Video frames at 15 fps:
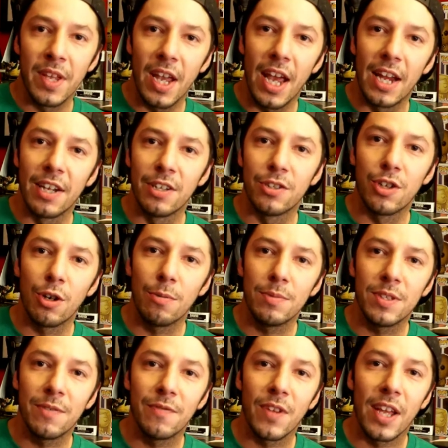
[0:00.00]
And in
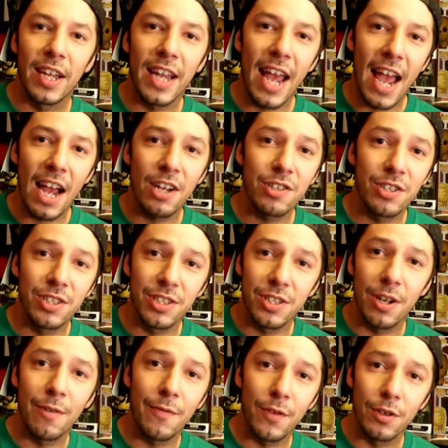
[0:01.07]
terms of like action
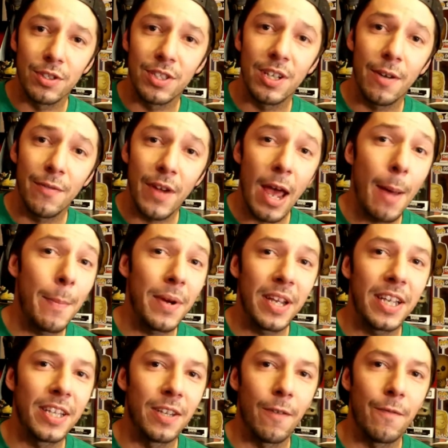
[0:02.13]
stuff or stuff
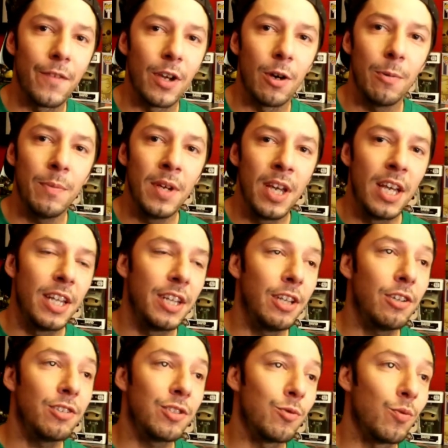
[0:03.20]
happening in the film,
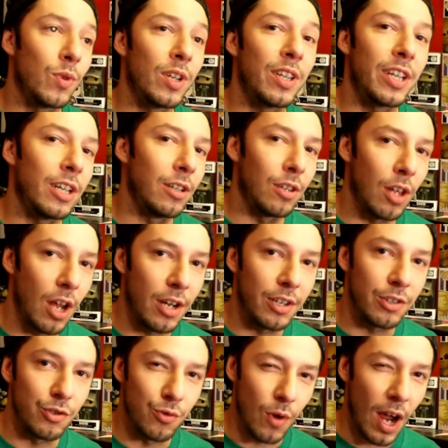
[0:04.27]
there's really a lot
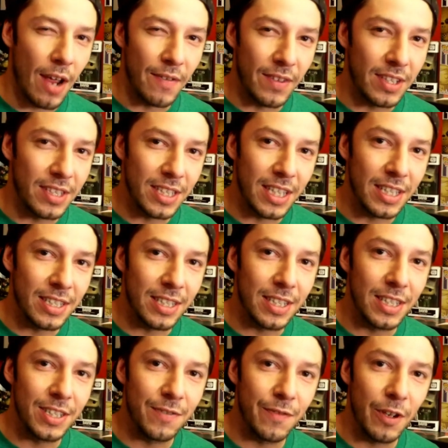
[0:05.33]
of driving scenes in
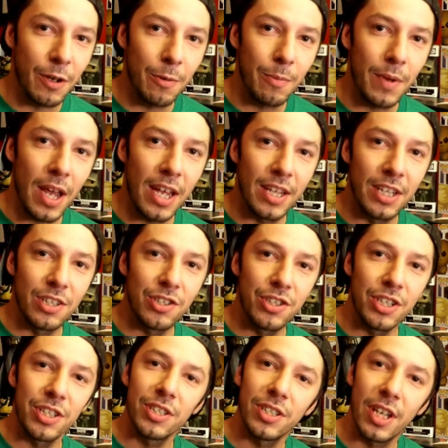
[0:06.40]
this film, and it's
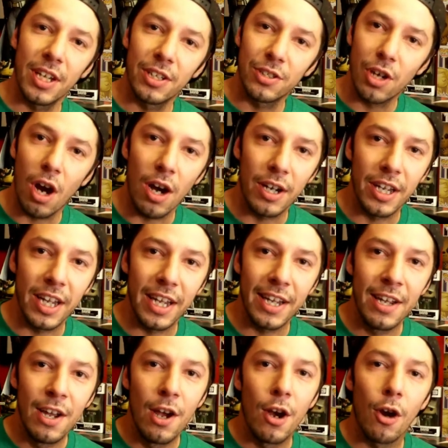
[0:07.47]
just like talking,
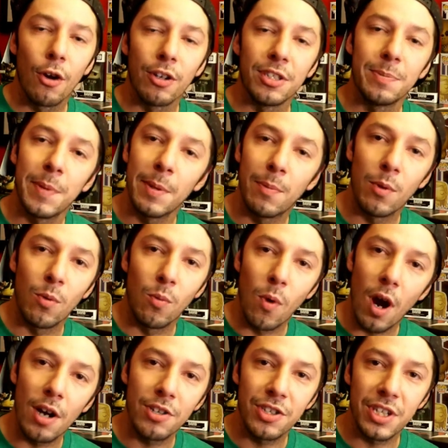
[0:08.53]
or it's people
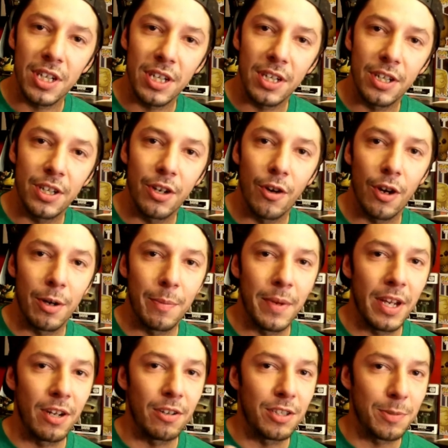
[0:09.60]
watching, you know what I
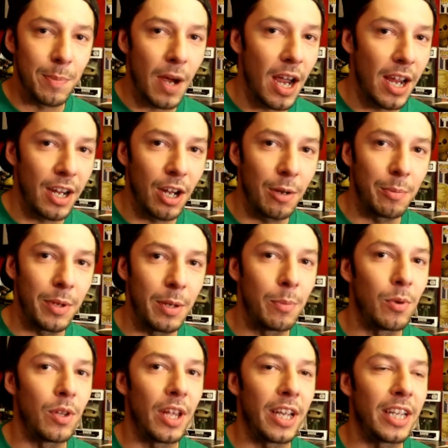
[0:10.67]
mean, or spying on
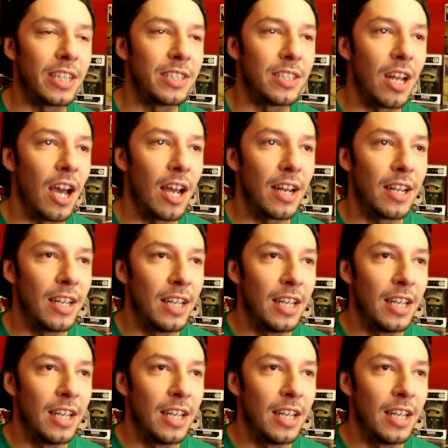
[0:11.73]
people. Like it's not,